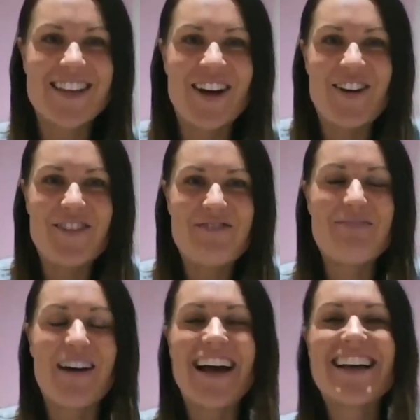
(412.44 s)
off
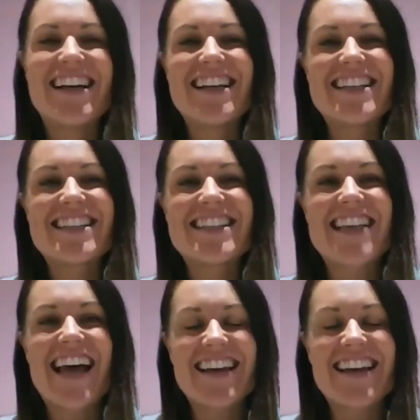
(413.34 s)
by
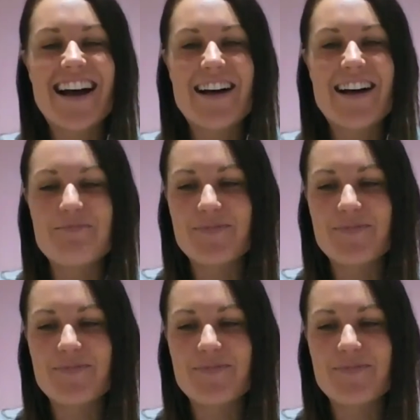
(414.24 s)
saying, um,